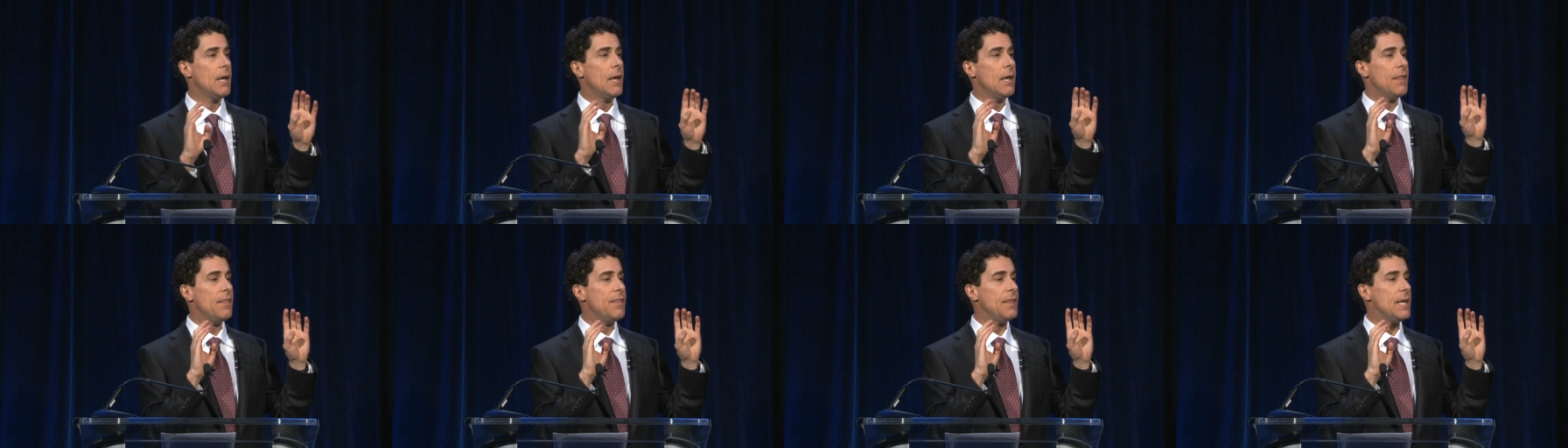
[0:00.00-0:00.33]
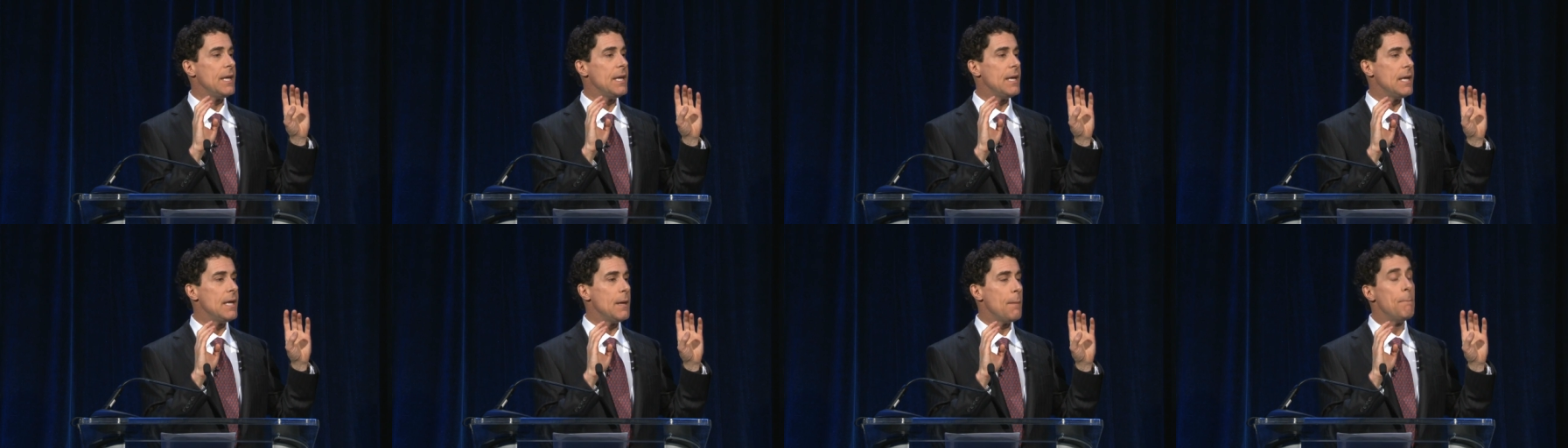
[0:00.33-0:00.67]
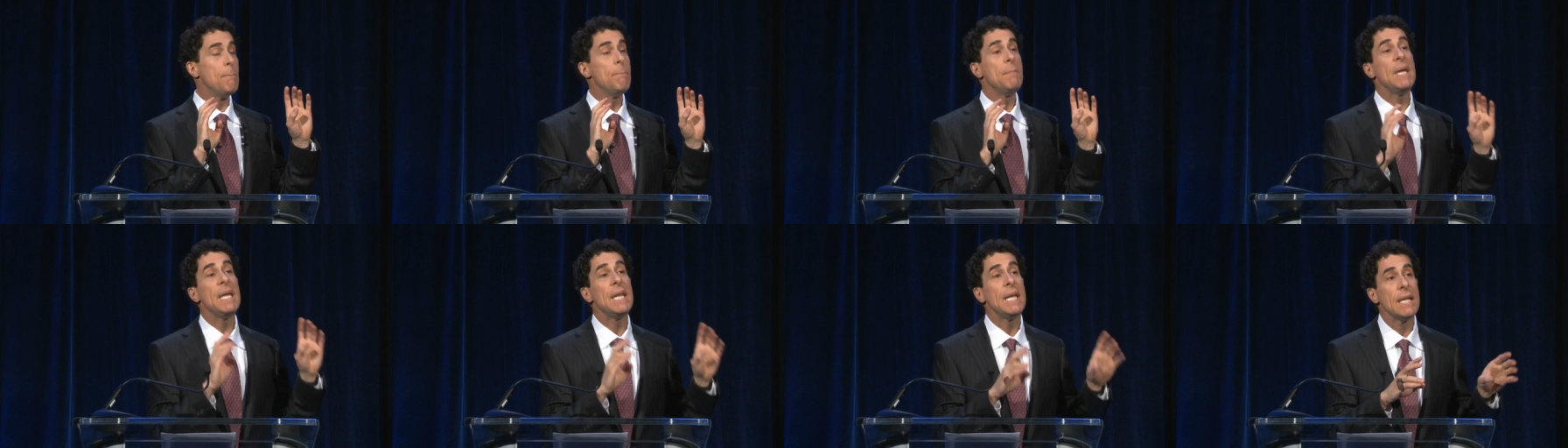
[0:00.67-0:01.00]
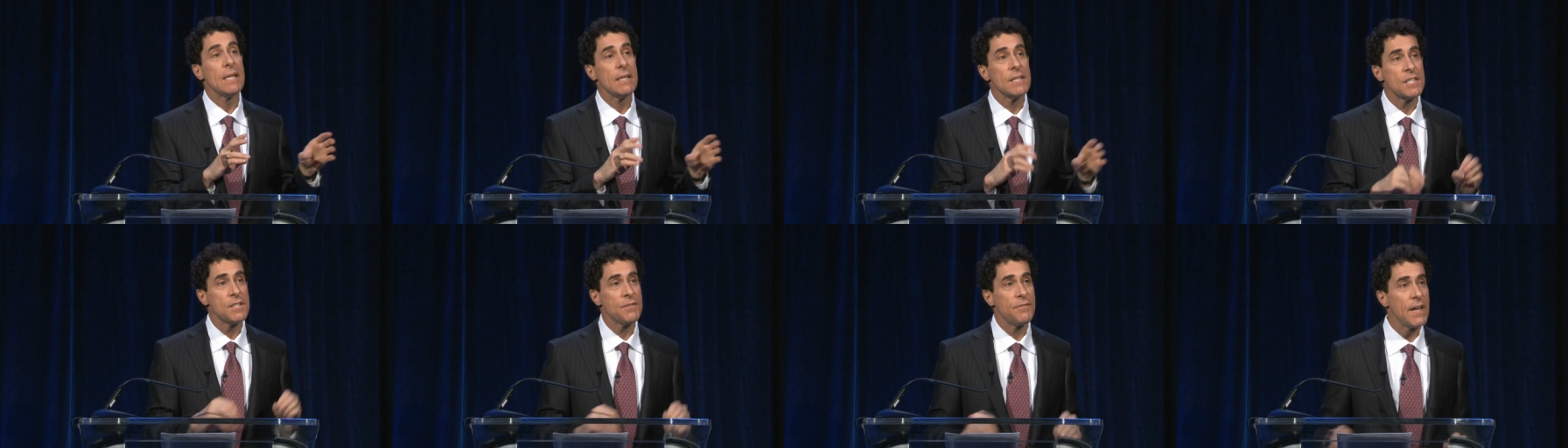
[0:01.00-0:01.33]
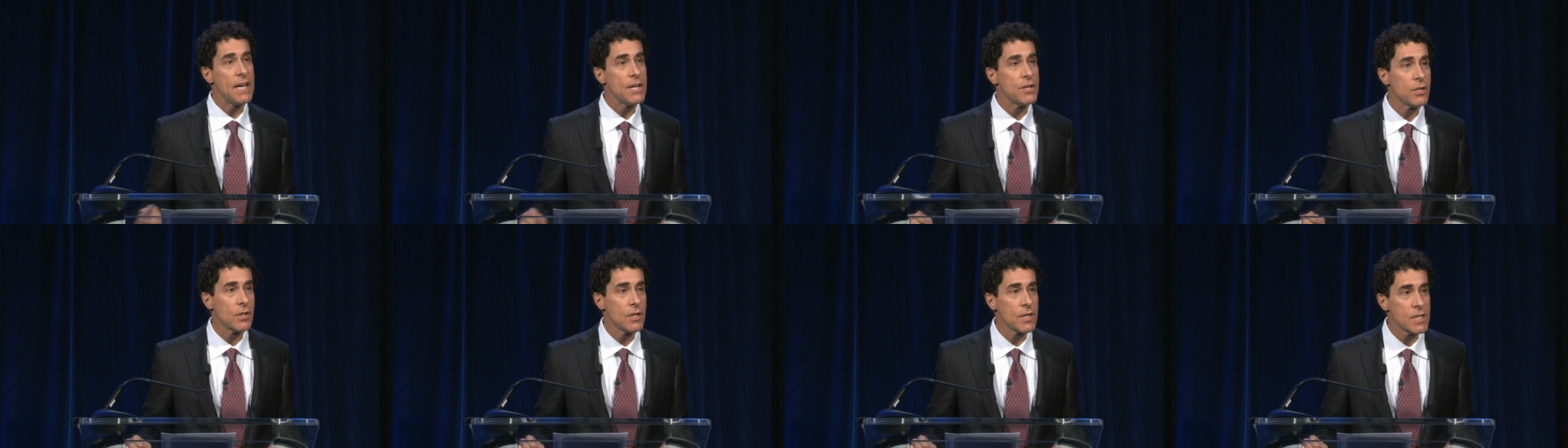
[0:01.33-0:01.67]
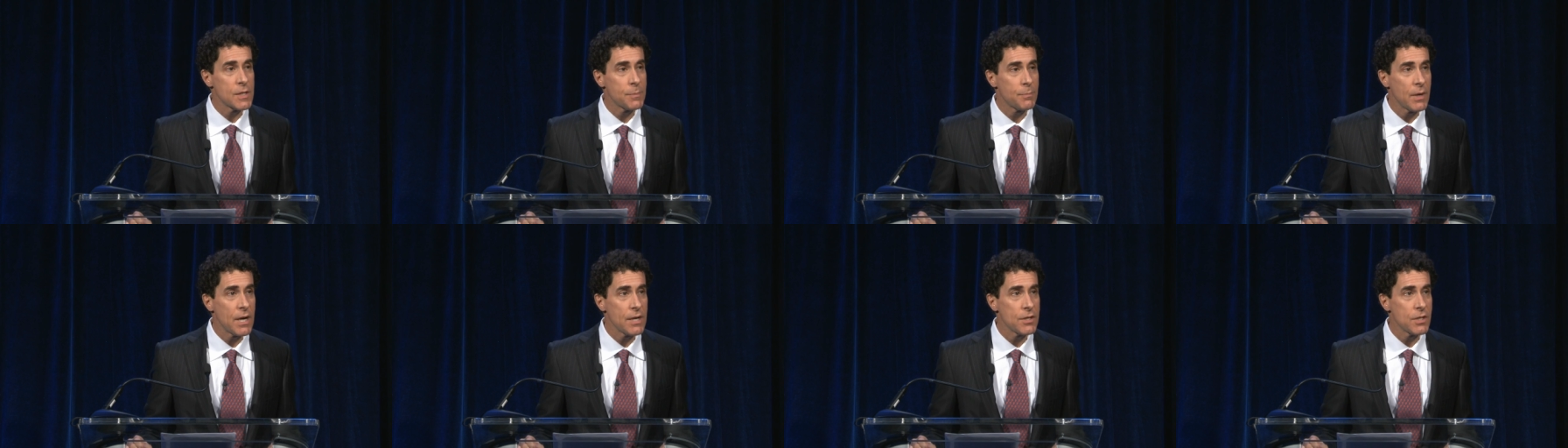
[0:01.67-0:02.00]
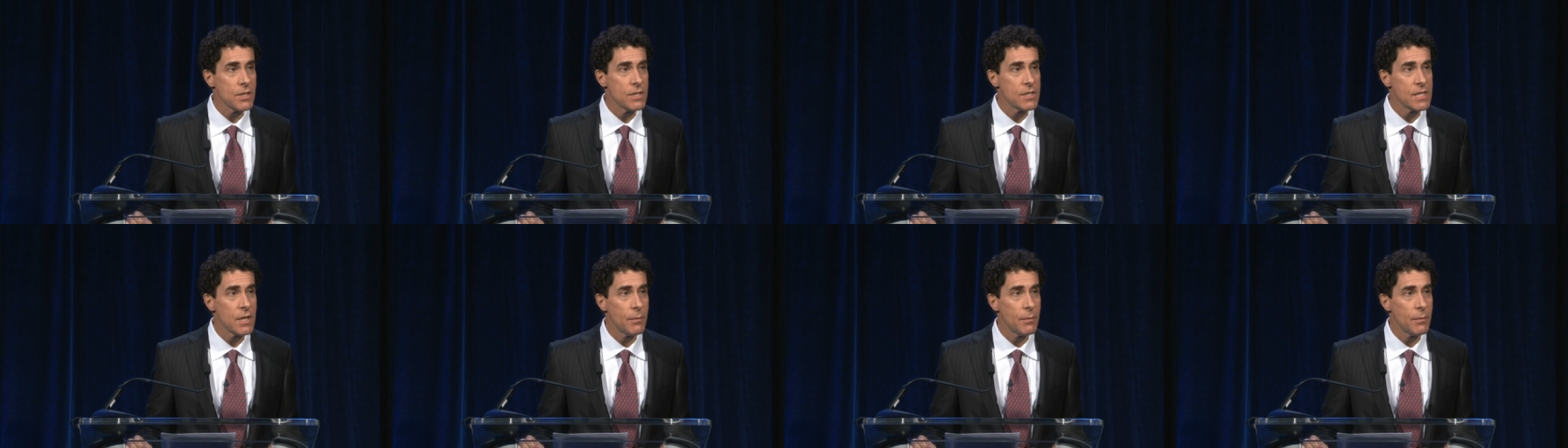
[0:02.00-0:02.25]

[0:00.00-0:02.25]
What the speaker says: The meaningless facial expressions